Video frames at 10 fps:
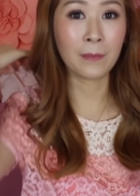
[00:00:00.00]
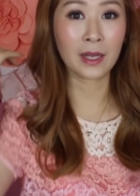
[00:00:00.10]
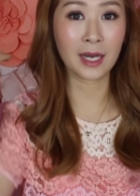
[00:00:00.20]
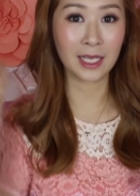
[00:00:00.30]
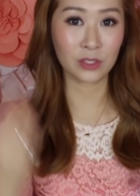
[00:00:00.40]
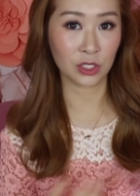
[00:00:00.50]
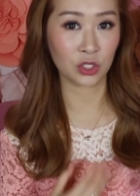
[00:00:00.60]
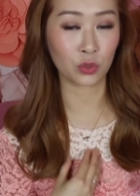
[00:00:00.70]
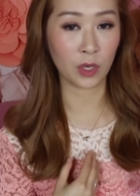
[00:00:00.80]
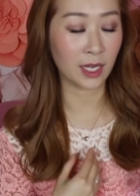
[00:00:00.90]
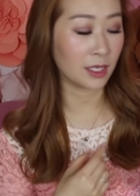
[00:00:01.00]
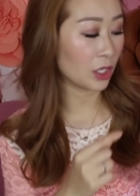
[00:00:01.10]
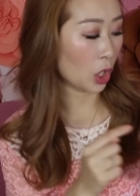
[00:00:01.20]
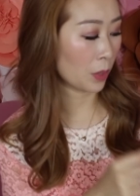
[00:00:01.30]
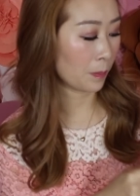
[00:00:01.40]
but I just tried
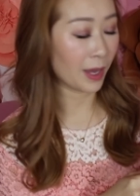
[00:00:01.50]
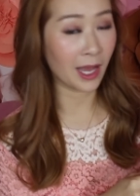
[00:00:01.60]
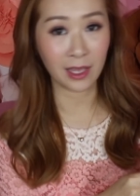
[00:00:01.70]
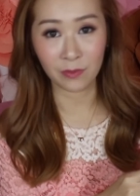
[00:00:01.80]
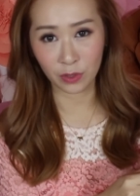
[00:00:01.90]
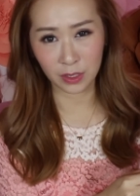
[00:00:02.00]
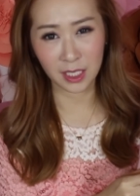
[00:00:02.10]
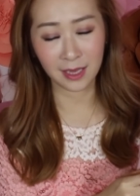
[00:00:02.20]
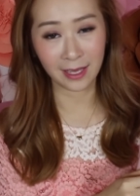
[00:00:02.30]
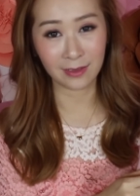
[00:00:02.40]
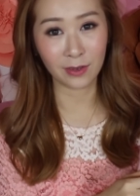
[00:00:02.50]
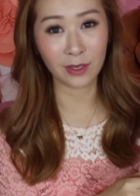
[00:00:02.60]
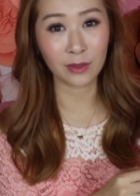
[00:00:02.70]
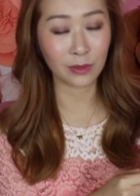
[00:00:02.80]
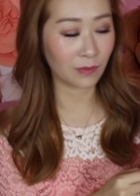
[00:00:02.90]
it on my Vernis
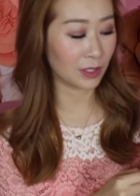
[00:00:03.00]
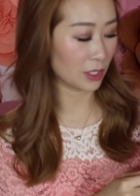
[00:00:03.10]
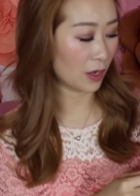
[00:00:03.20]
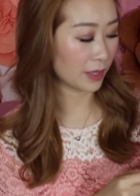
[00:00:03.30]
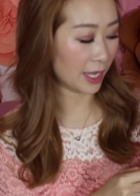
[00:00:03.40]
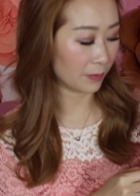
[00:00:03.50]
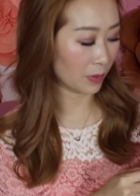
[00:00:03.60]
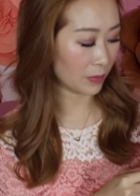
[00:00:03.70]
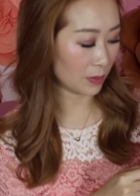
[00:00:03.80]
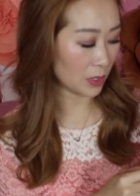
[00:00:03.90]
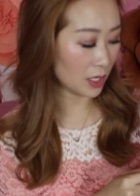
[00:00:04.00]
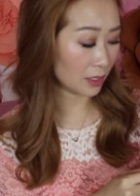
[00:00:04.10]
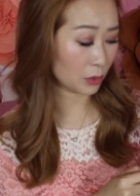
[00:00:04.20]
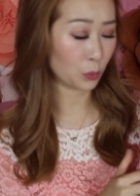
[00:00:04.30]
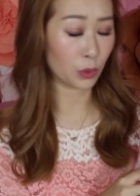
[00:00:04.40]
leather Louis Vuitton Alma
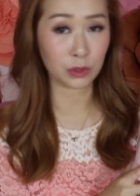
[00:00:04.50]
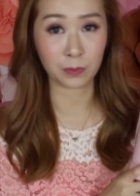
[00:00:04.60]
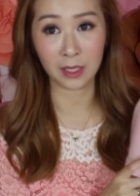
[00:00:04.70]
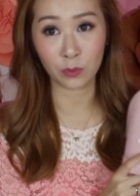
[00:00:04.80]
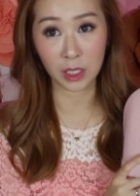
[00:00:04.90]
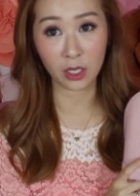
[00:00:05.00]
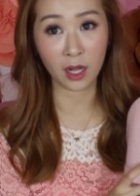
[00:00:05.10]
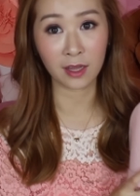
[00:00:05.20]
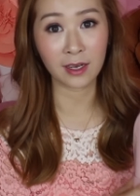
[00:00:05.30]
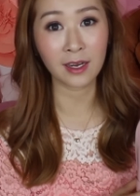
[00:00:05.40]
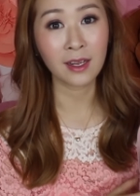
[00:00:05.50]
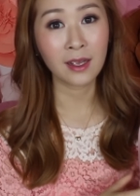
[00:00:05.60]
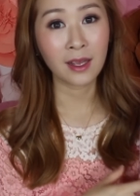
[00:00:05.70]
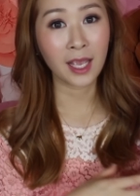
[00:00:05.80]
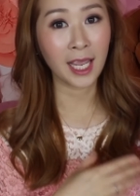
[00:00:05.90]
BB in the rose ballerine color
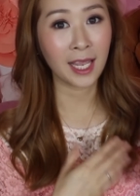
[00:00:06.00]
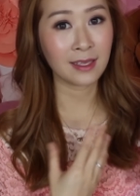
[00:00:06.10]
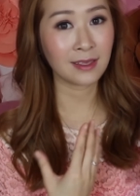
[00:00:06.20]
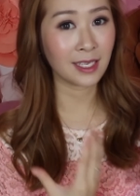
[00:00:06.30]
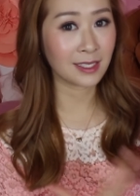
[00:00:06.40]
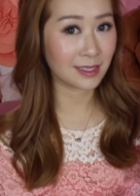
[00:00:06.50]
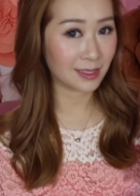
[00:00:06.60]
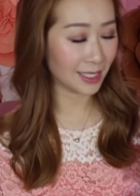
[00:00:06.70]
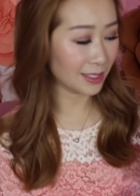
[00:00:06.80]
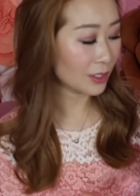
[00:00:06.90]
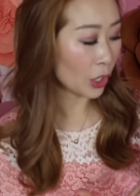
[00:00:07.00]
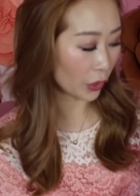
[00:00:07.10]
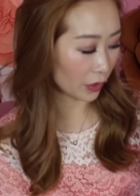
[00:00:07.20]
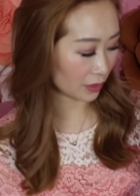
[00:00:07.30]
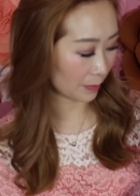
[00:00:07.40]
and it didn't
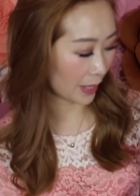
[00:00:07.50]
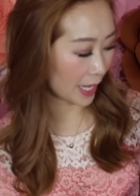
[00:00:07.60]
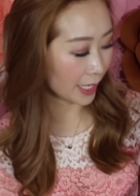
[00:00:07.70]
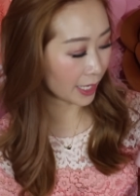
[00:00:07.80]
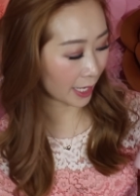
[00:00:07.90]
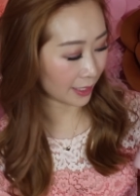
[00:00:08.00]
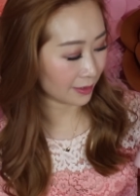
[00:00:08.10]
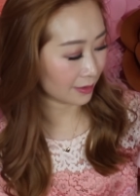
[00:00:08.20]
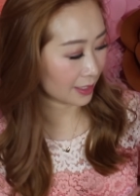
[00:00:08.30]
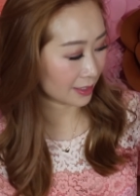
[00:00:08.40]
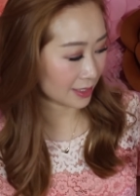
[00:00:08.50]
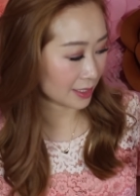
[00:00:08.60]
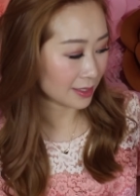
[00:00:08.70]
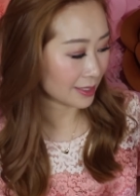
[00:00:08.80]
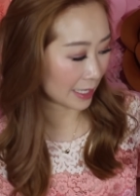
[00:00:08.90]
hurt the bag and it
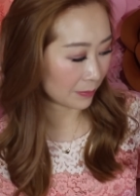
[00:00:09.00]
didn't